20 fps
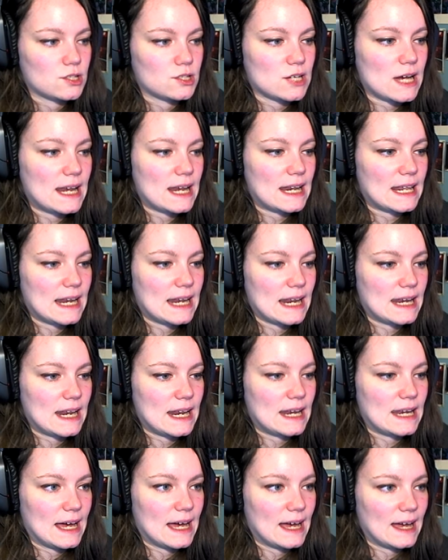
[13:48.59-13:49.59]
Cha la la
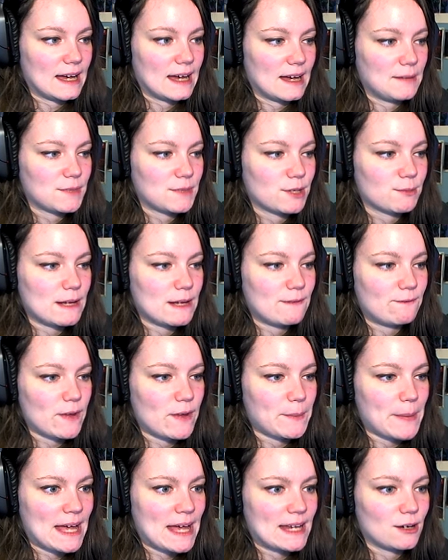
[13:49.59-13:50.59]
la la, I'm the
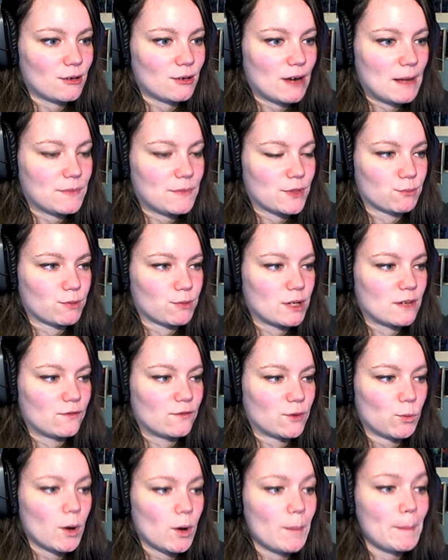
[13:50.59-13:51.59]
riverman or I'm the
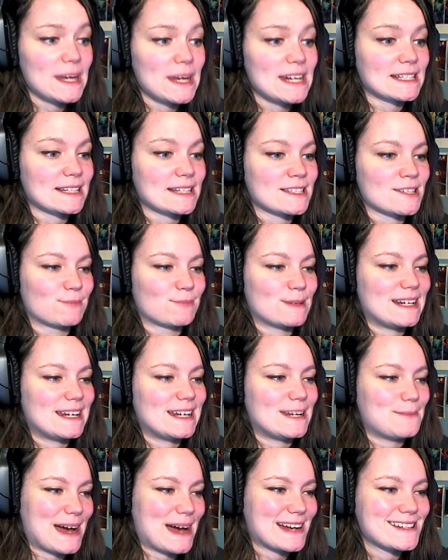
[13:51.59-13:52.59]
river woman, doesn't
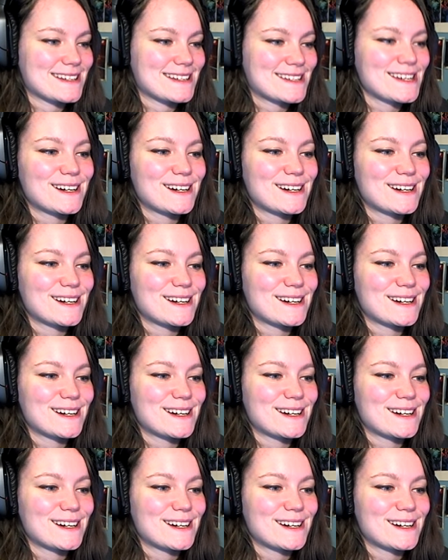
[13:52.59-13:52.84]
really matter.